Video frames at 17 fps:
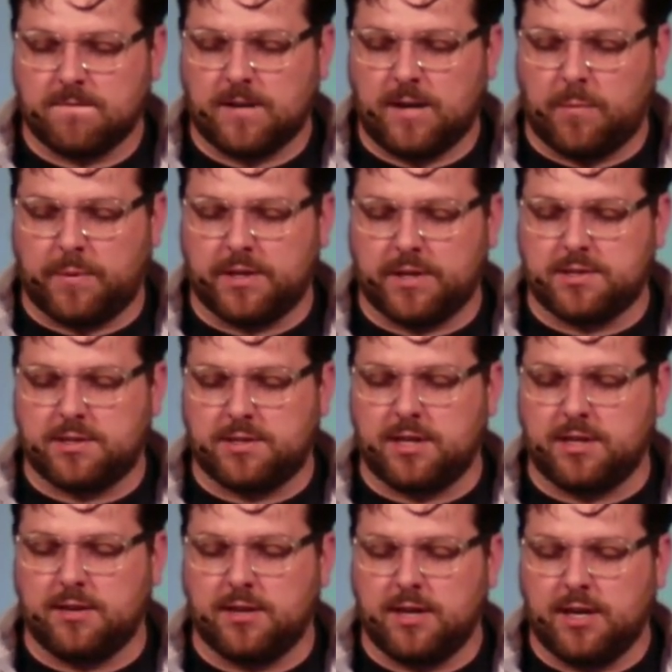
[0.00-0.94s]
help us
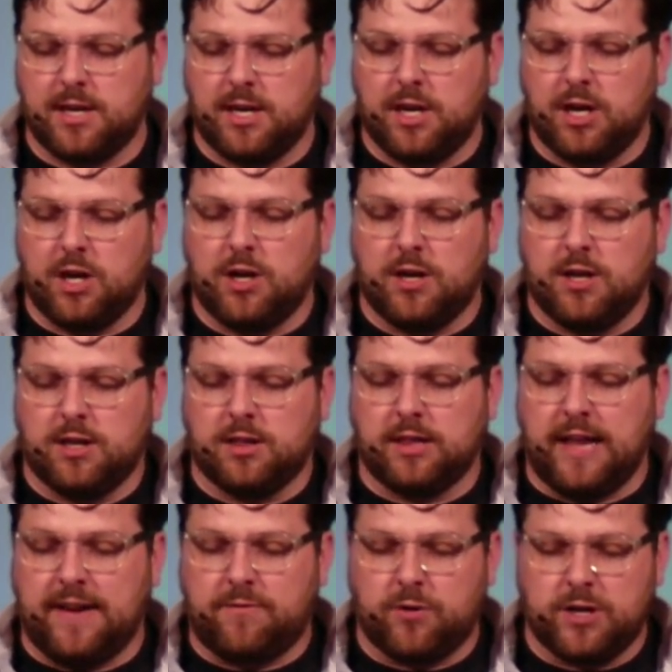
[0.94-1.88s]
to
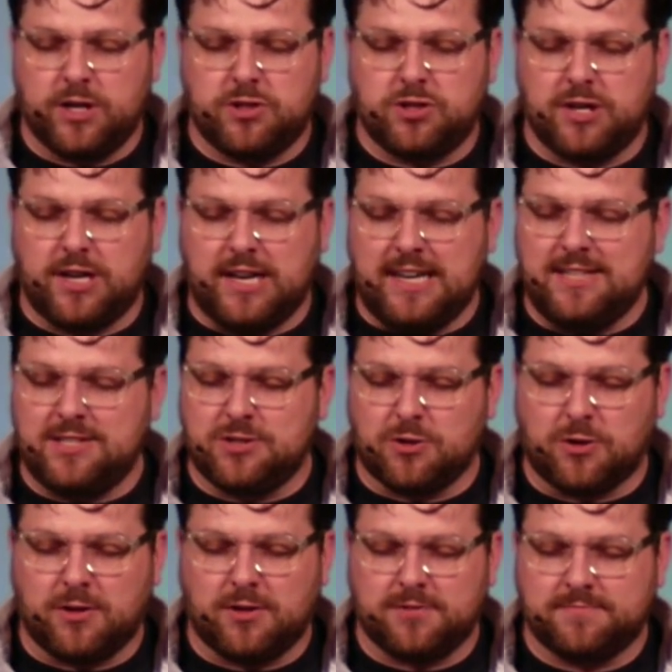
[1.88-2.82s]
leverage
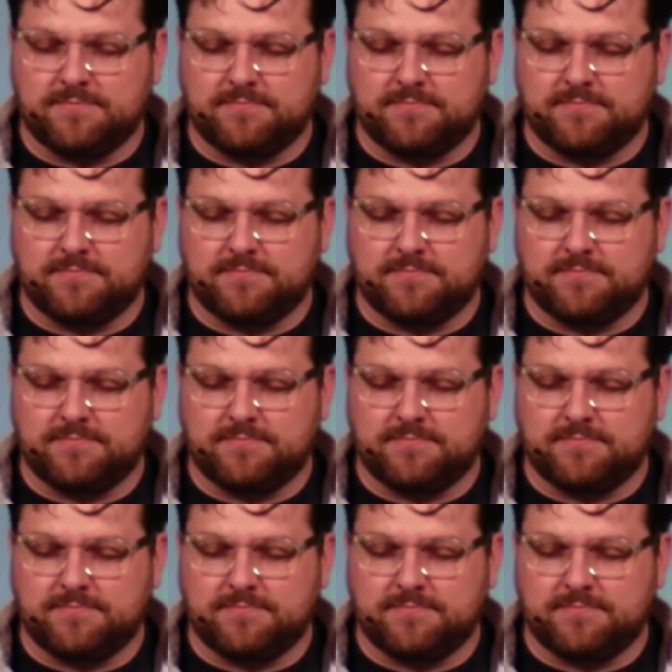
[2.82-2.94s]
Easter.